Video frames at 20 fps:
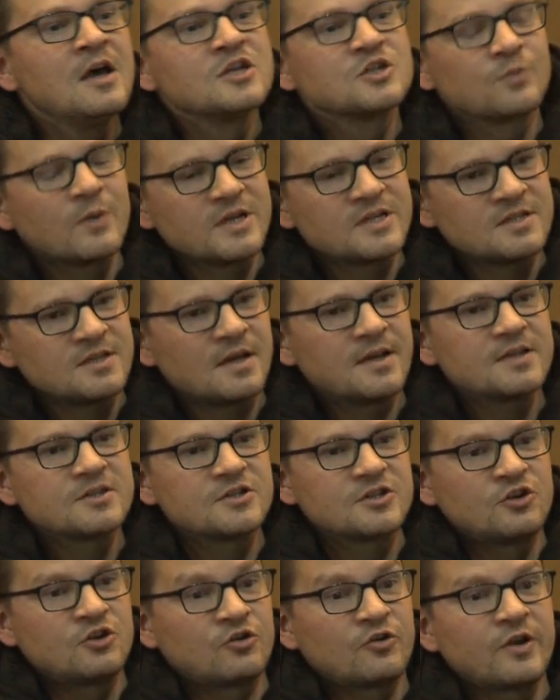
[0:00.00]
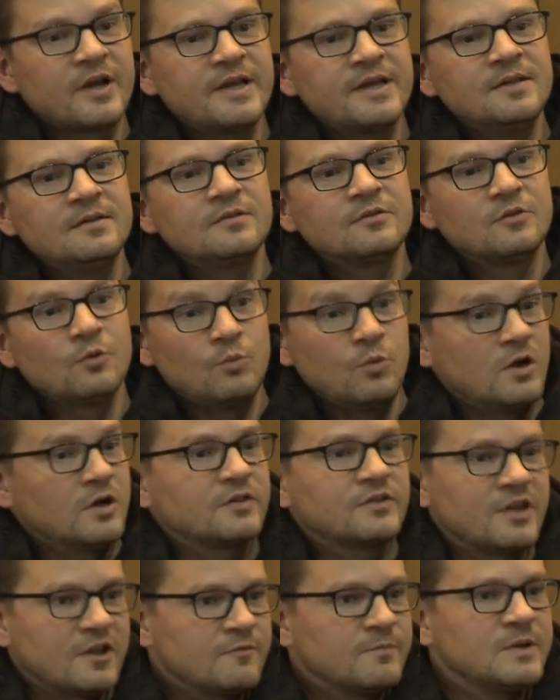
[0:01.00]
So I started to create the
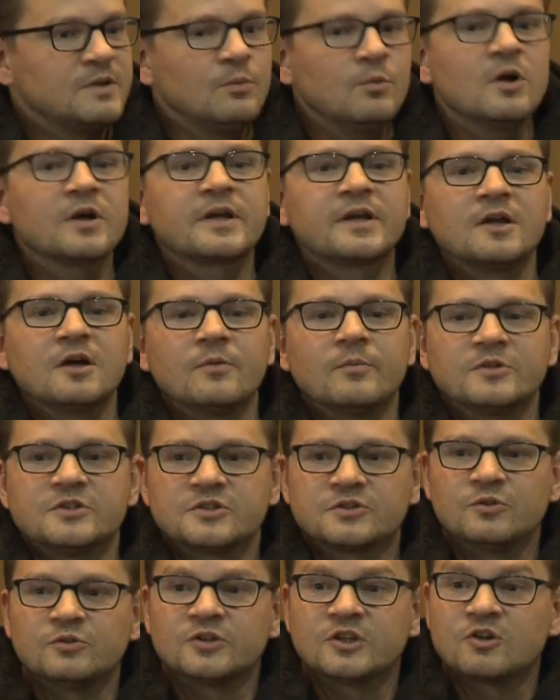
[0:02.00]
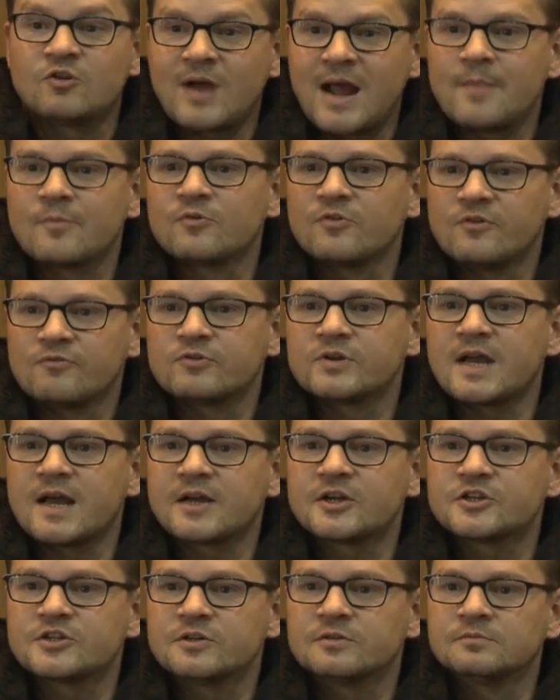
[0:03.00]
work that I've been working on, which is called the grammar of
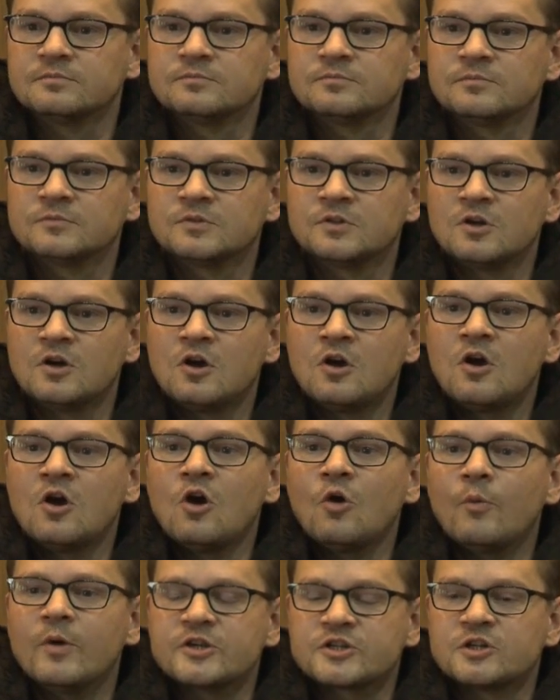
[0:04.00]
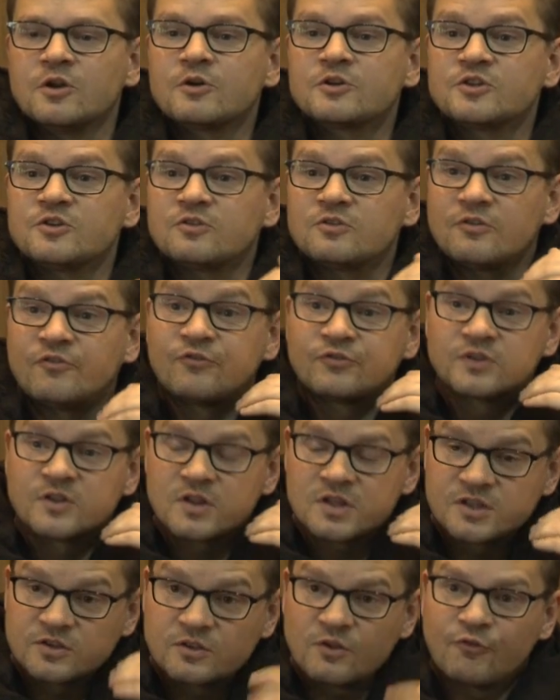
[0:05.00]
redaction, which looks at
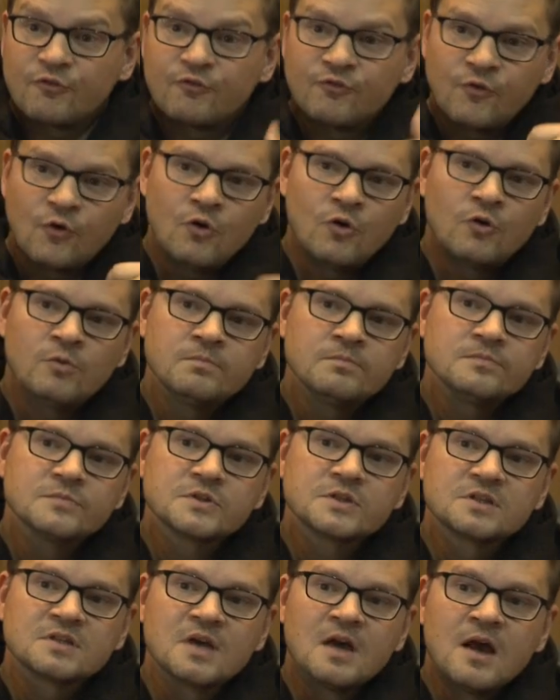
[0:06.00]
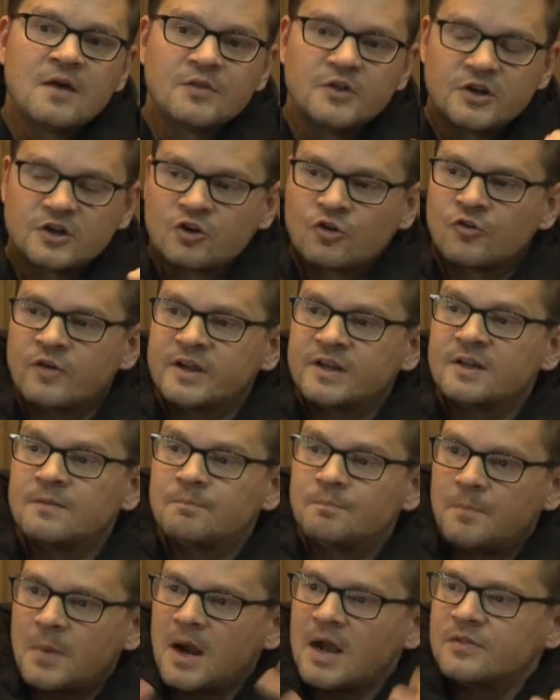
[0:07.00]
the forms that are
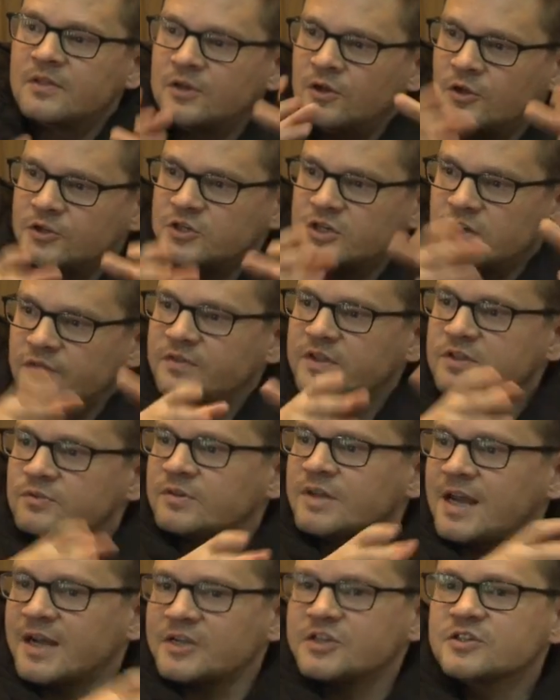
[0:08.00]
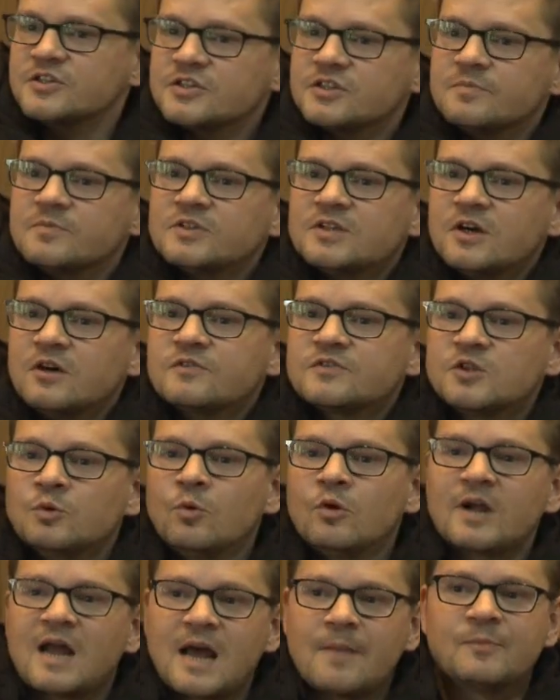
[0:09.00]
created by the logic of these redactions themselves. So
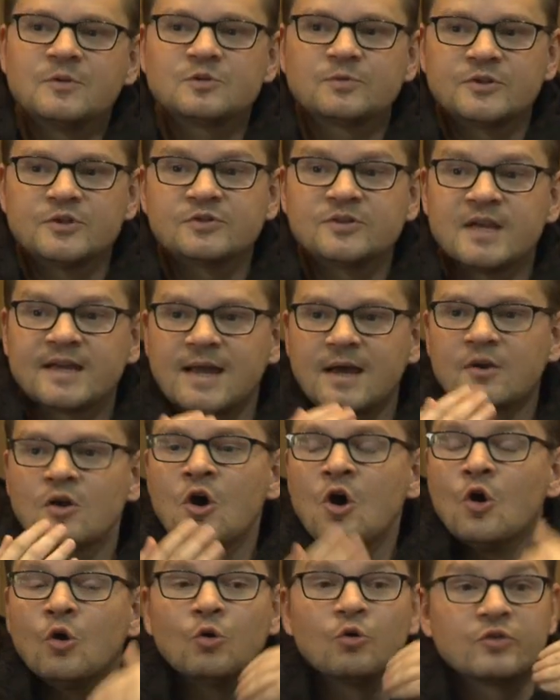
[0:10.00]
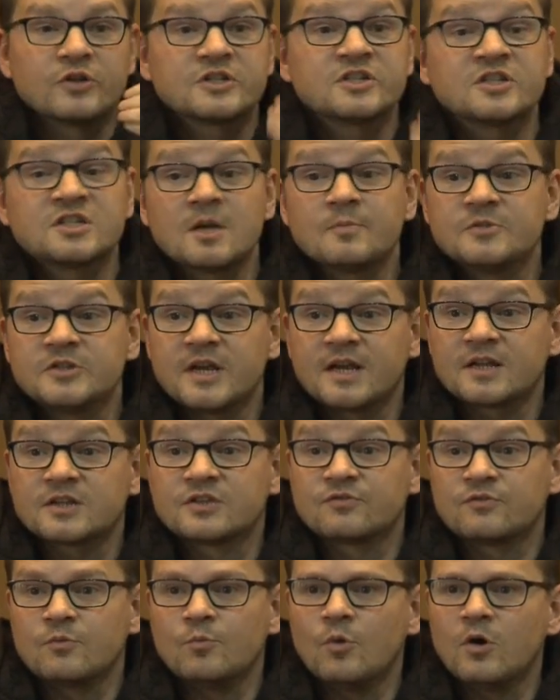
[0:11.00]
what happens when you take out all the
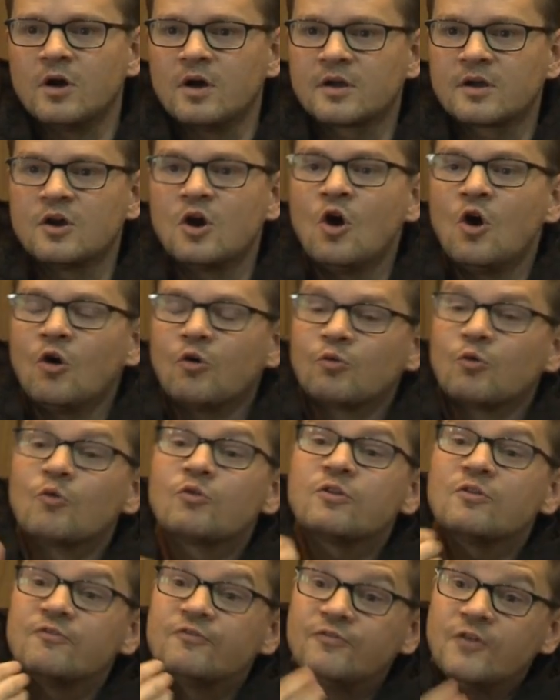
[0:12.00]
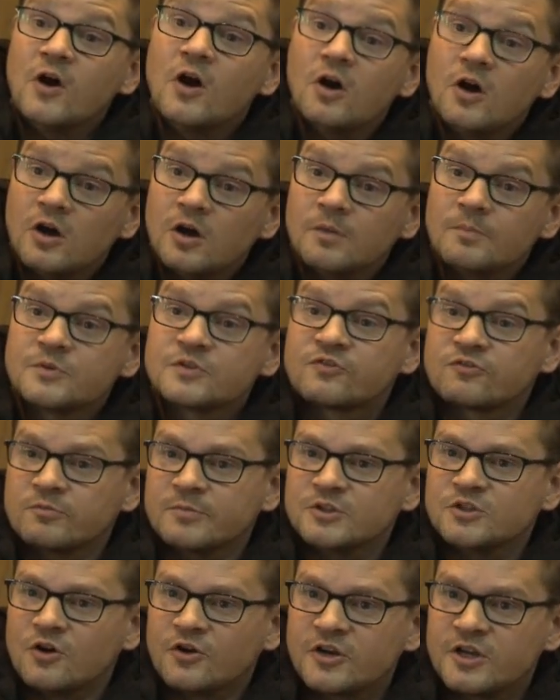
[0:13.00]
subjects from work, or all the verbs
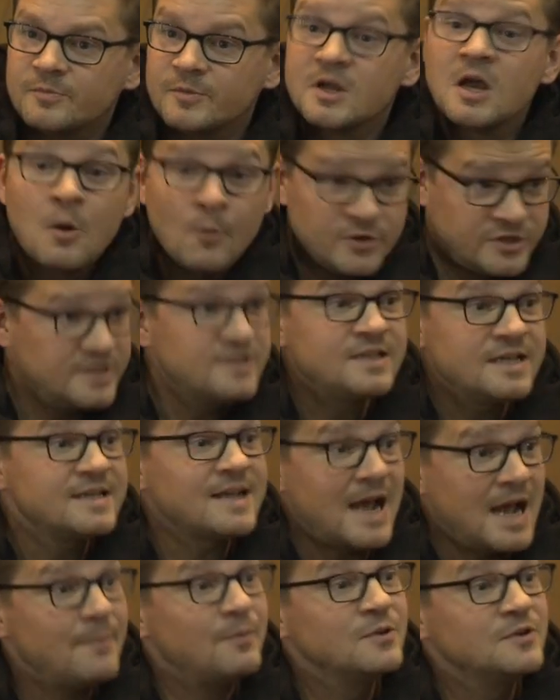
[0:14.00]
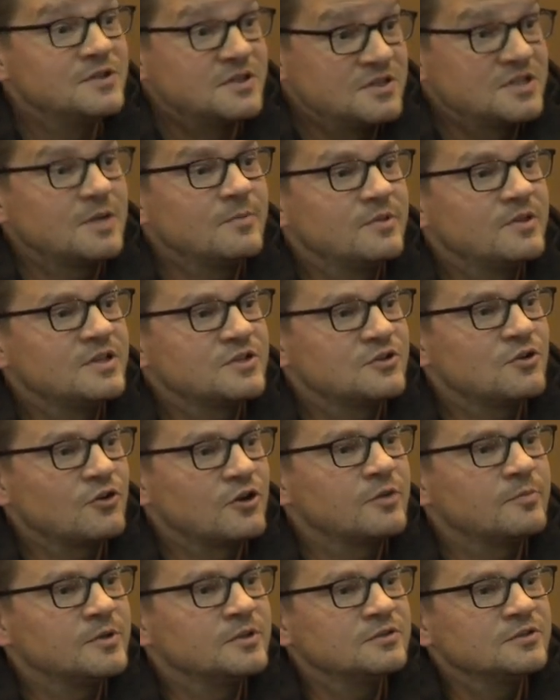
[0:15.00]
from a document, which indeed happens in some of these
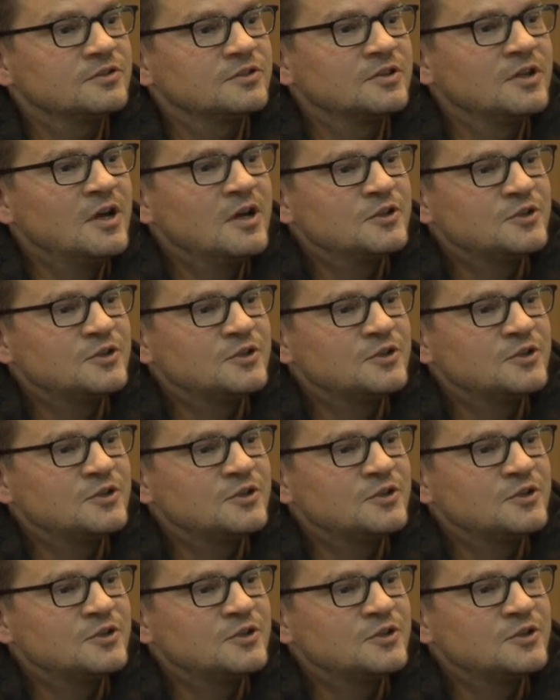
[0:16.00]
documents.